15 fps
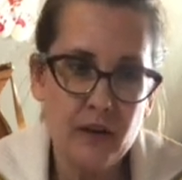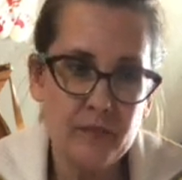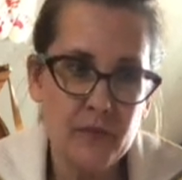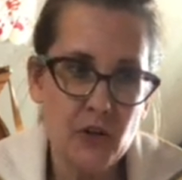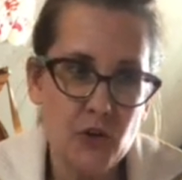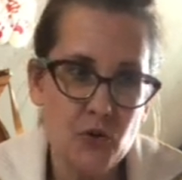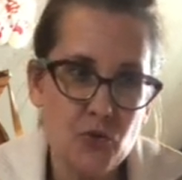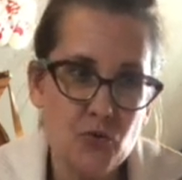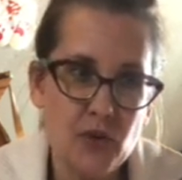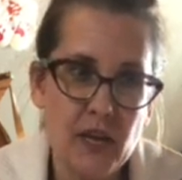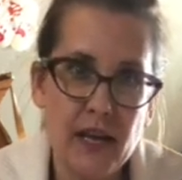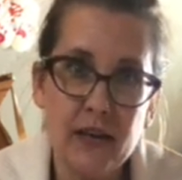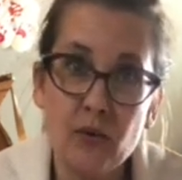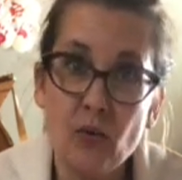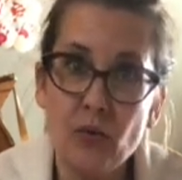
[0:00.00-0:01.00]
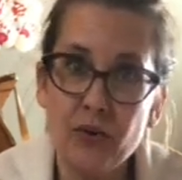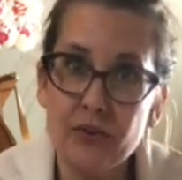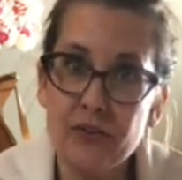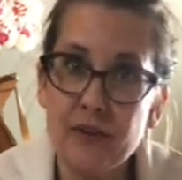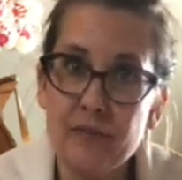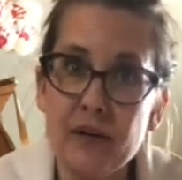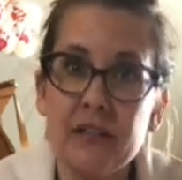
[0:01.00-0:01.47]
You can order
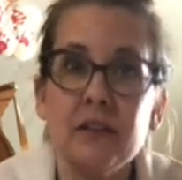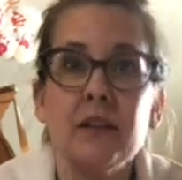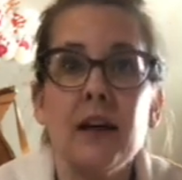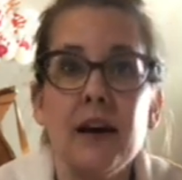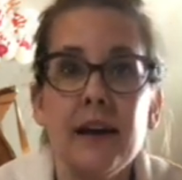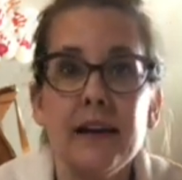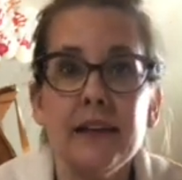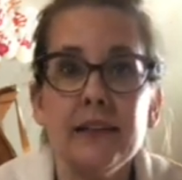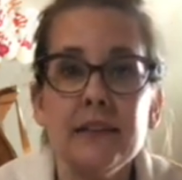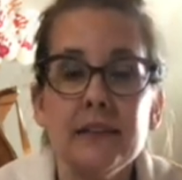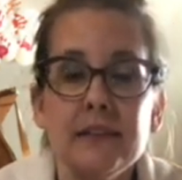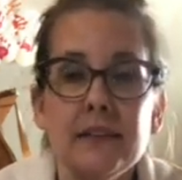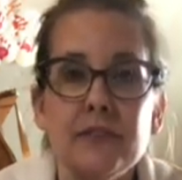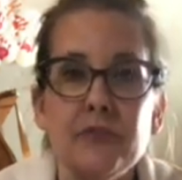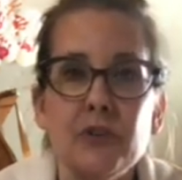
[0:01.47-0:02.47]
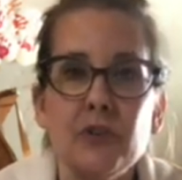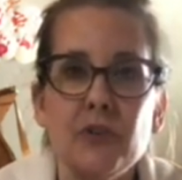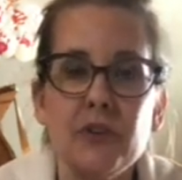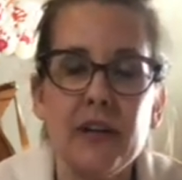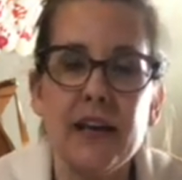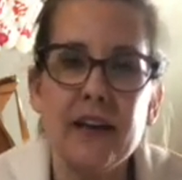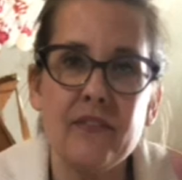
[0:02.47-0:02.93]
them online. If you
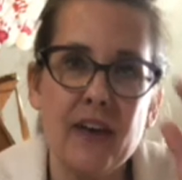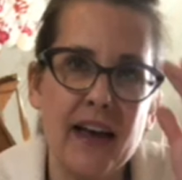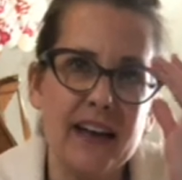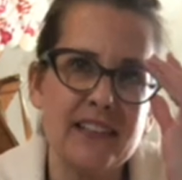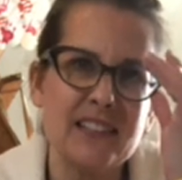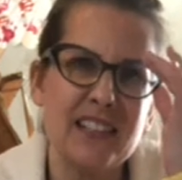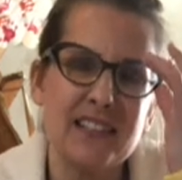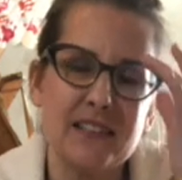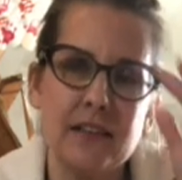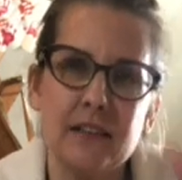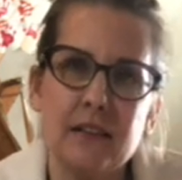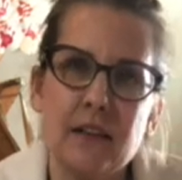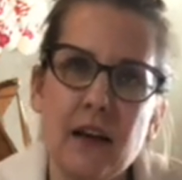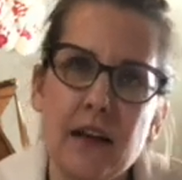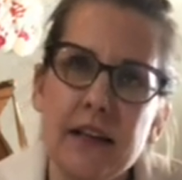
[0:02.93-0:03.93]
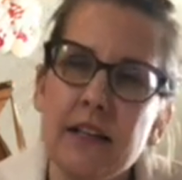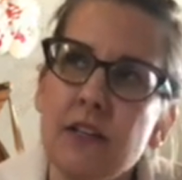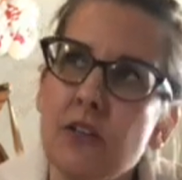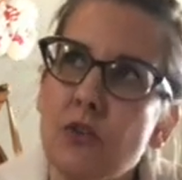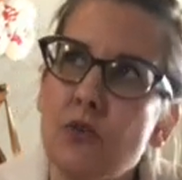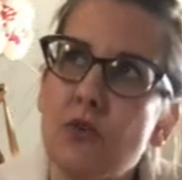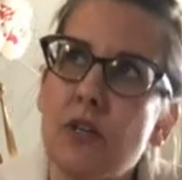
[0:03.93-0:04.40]
don't have access online,
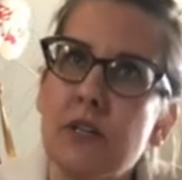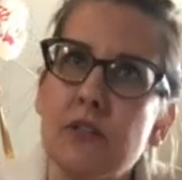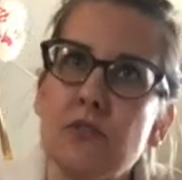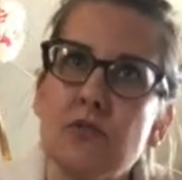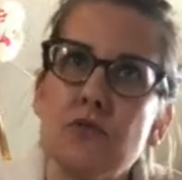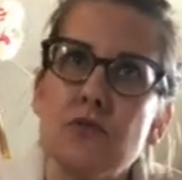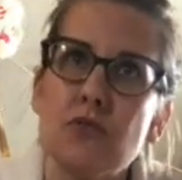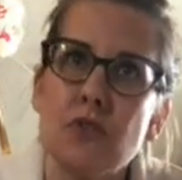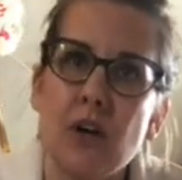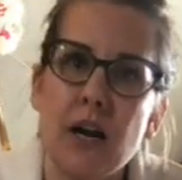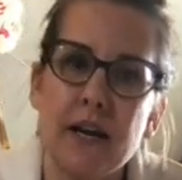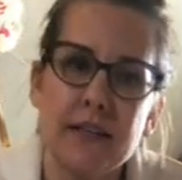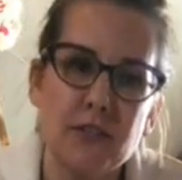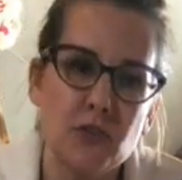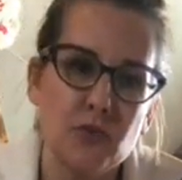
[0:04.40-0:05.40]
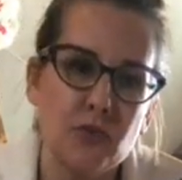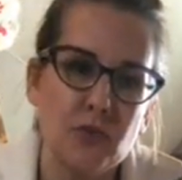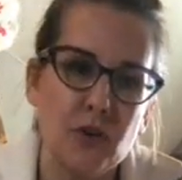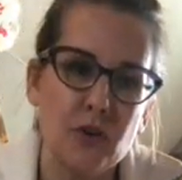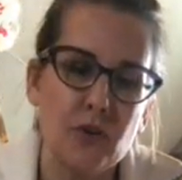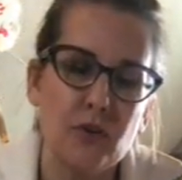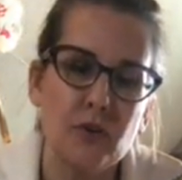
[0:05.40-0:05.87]
you can try to
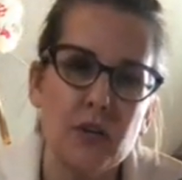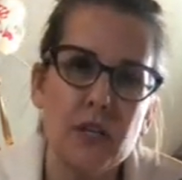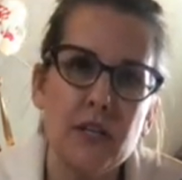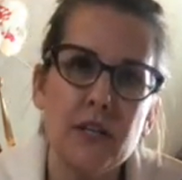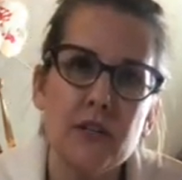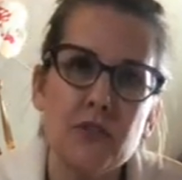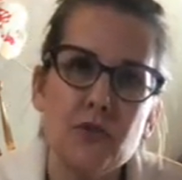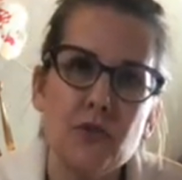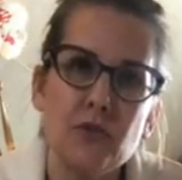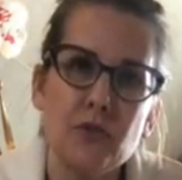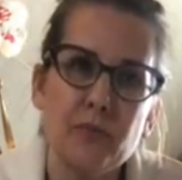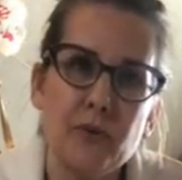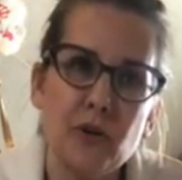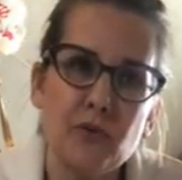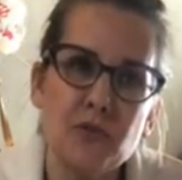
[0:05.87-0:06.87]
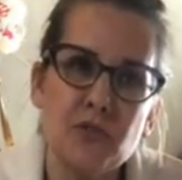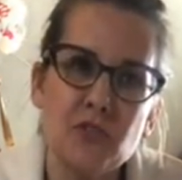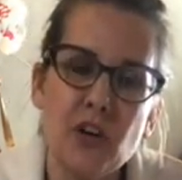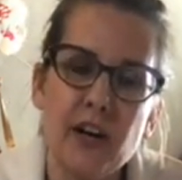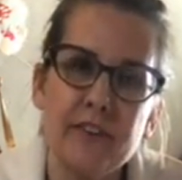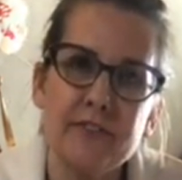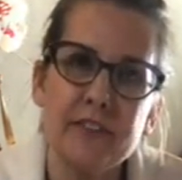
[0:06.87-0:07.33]
go to the post
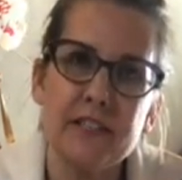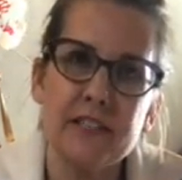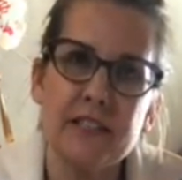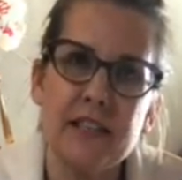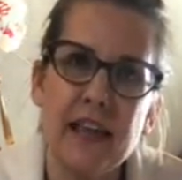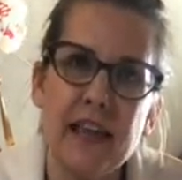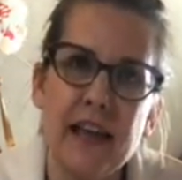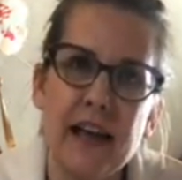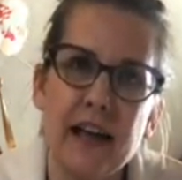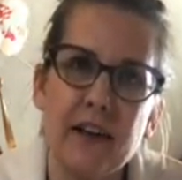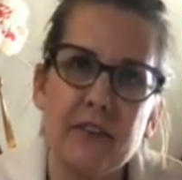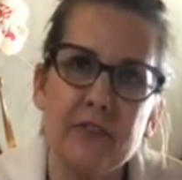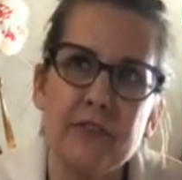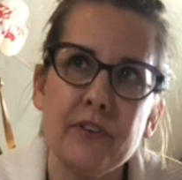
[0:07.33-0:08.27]
office. They have